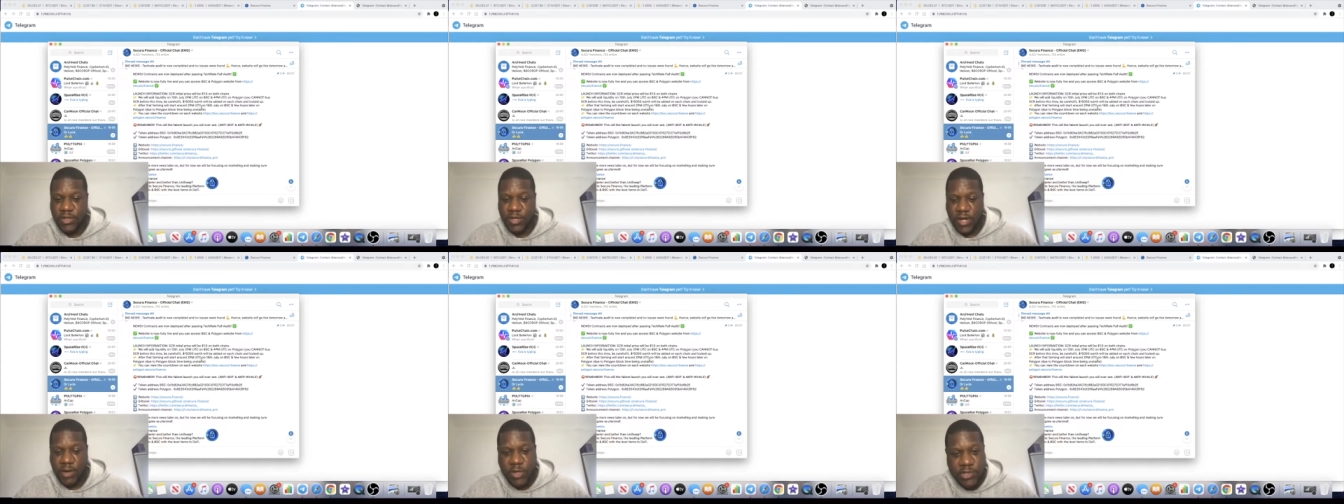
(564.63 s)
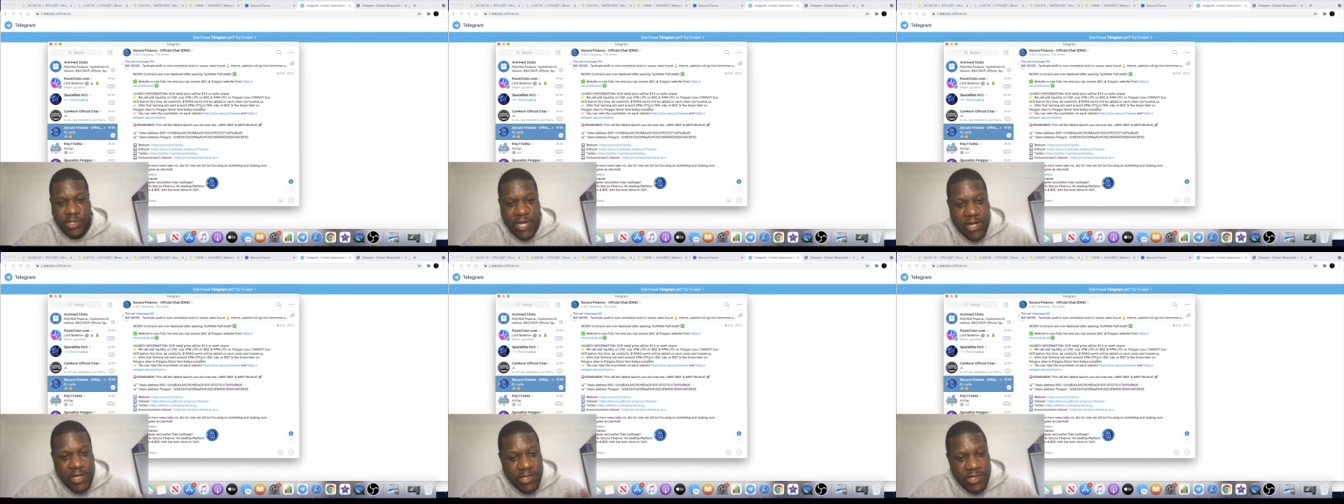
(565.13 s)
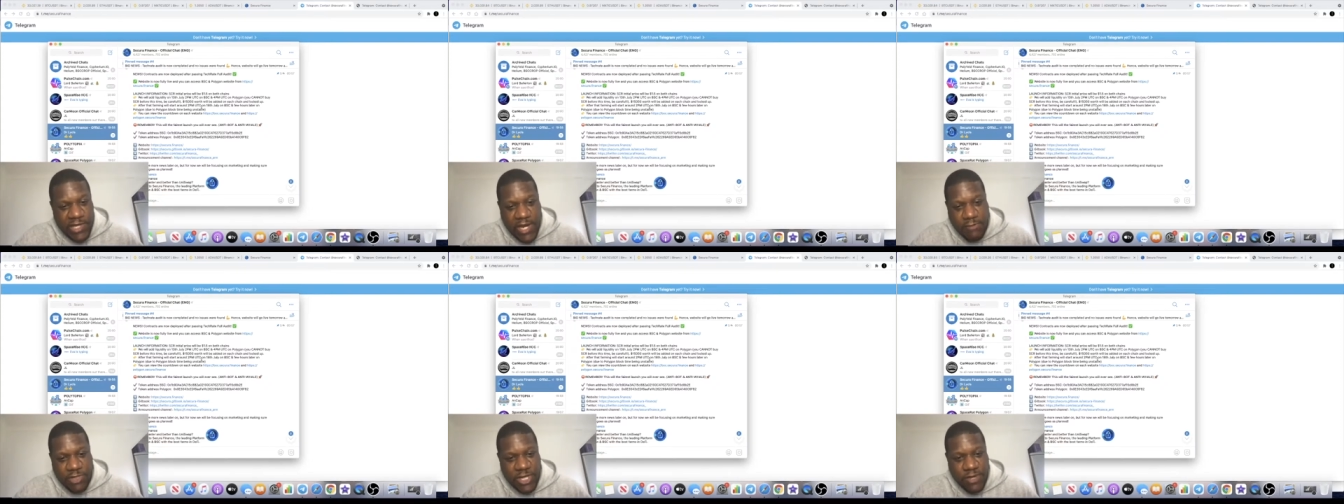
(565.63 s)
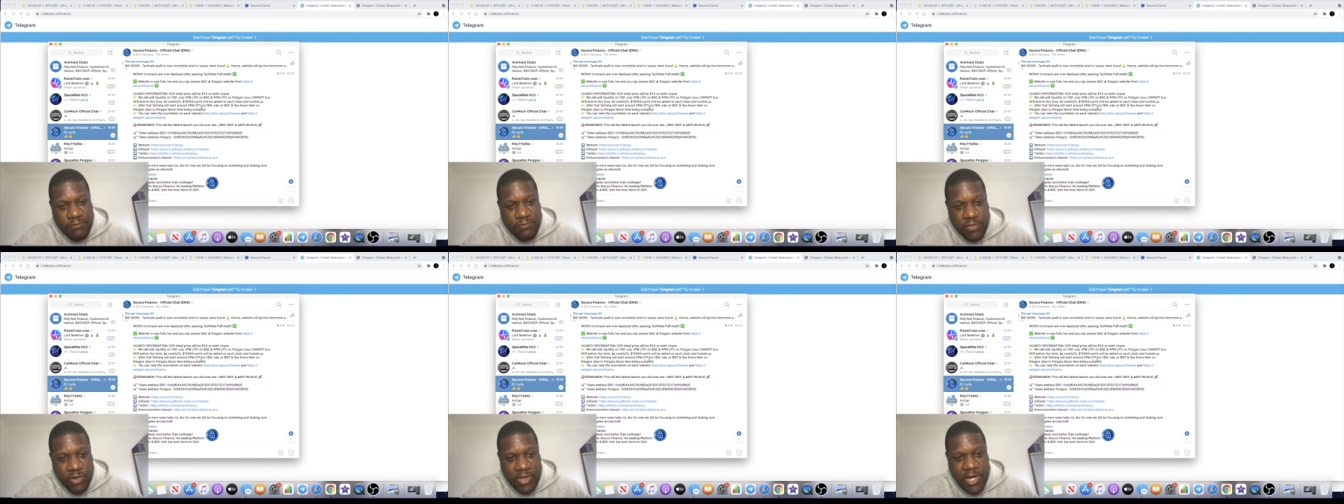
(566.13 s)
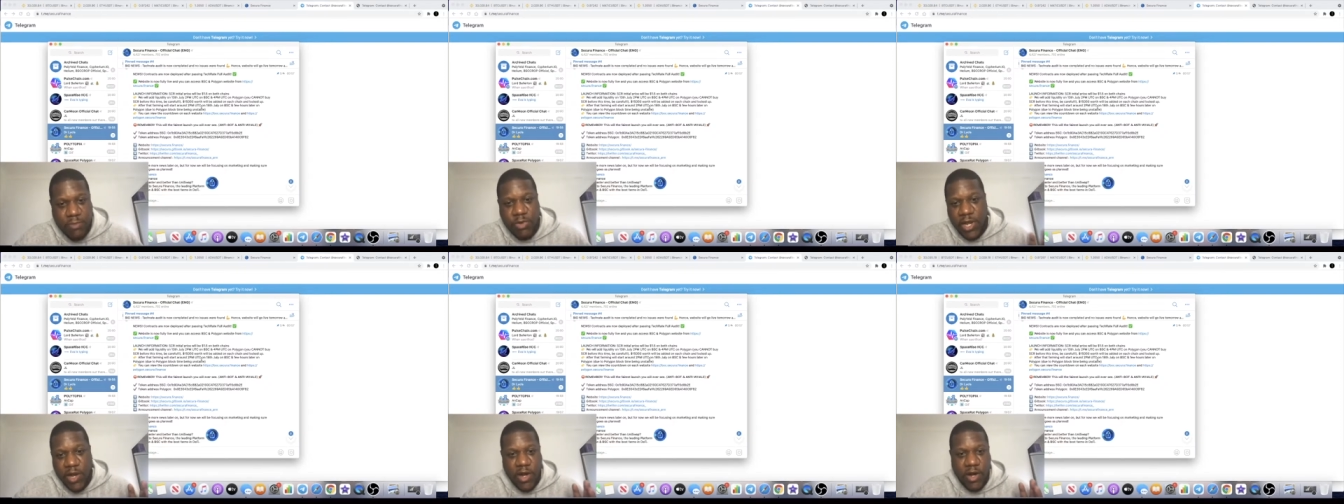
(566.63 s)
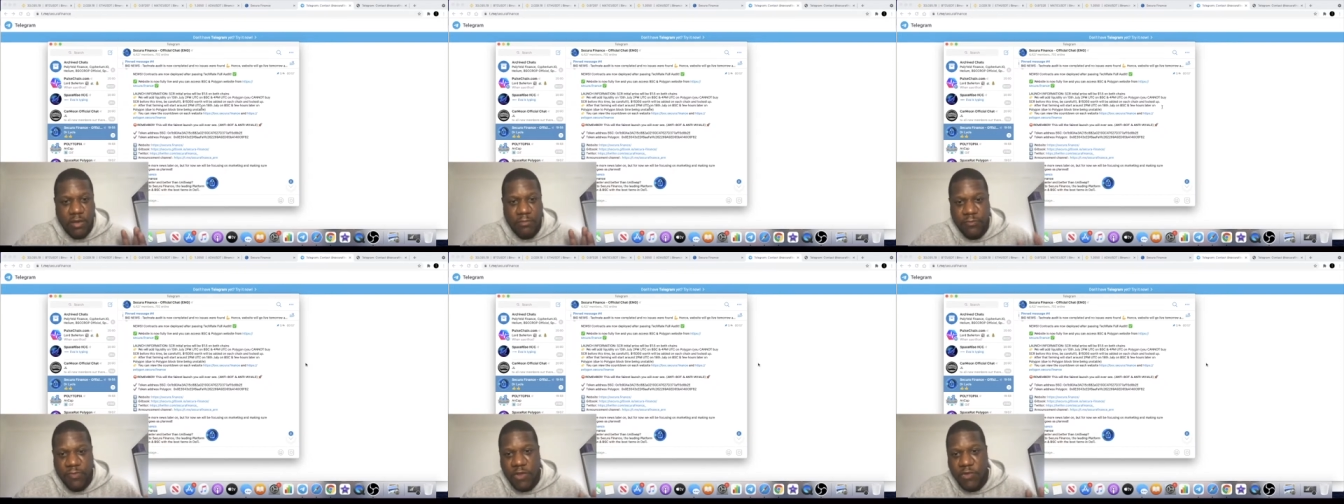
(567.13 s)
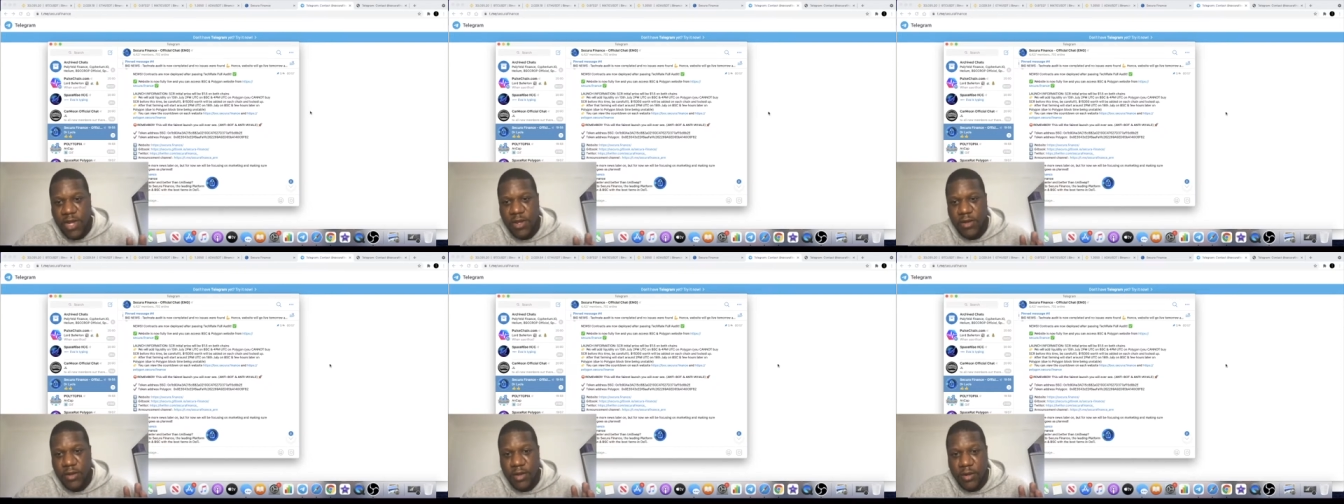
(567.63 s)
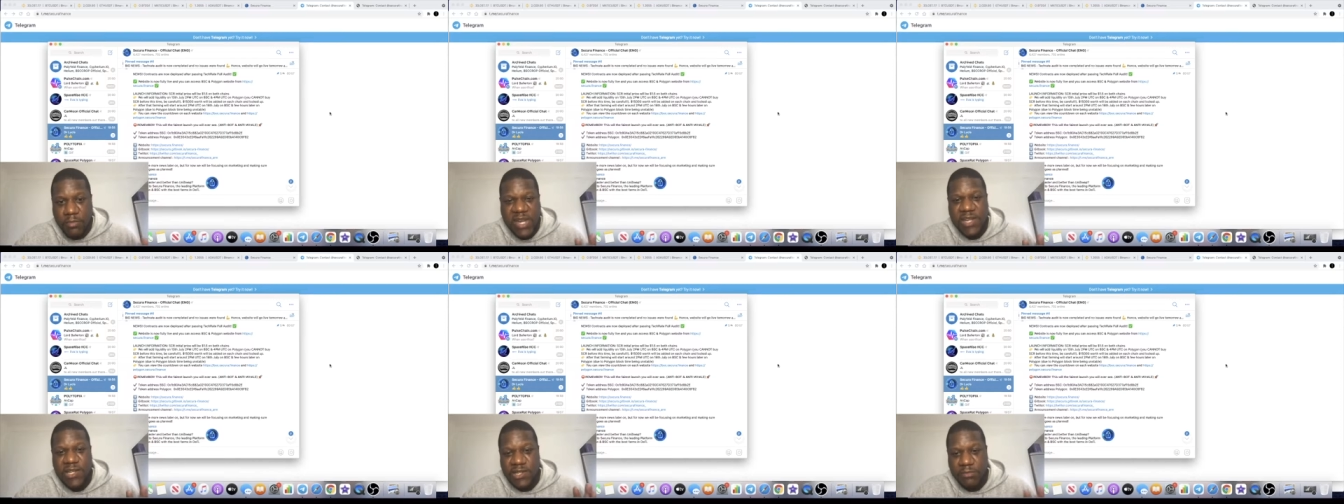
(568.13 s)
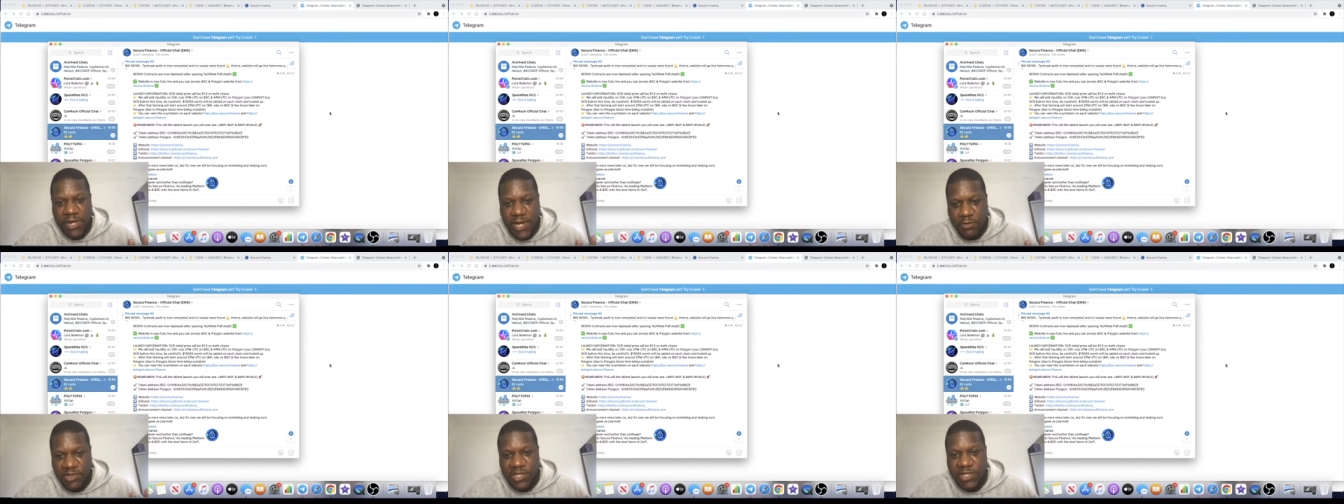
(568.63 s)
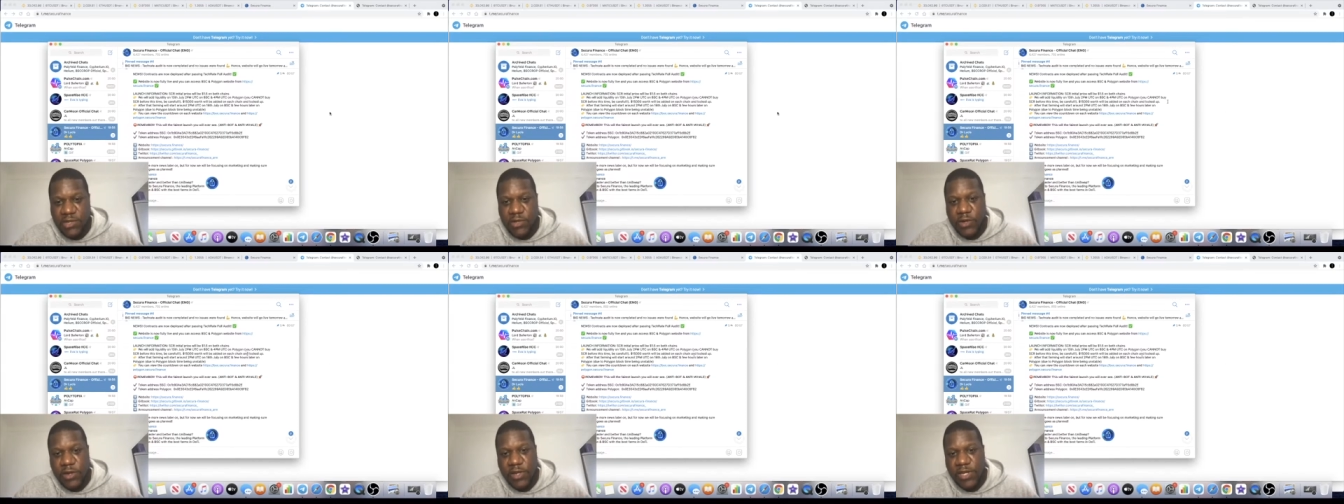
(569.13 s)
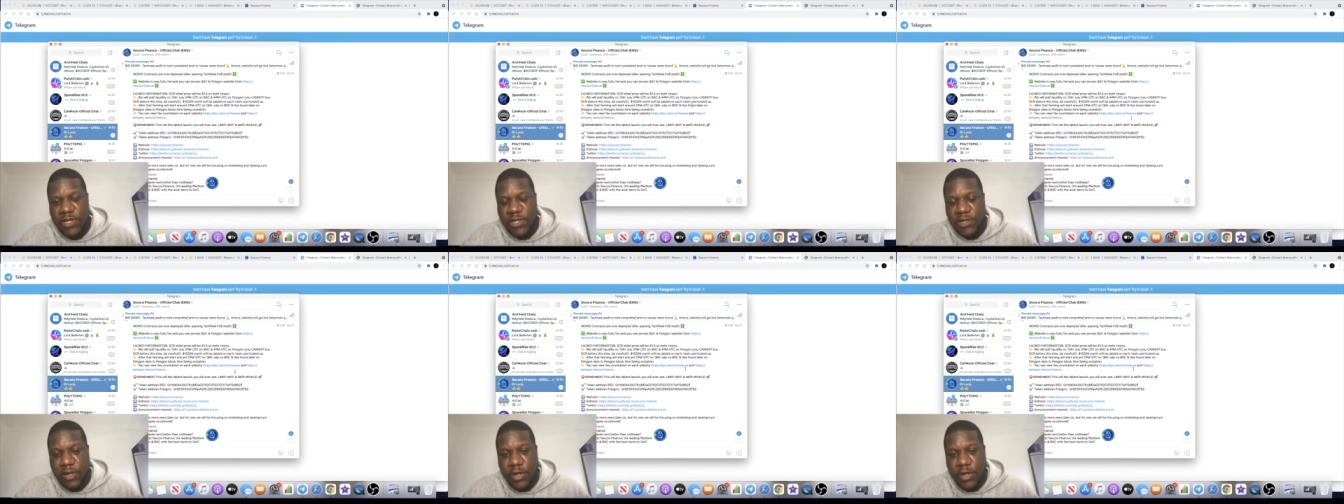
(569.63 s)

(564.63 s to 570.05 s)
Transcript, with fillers: I'm not saying it's the same team, okay, but there are very many similarities, and a lot of these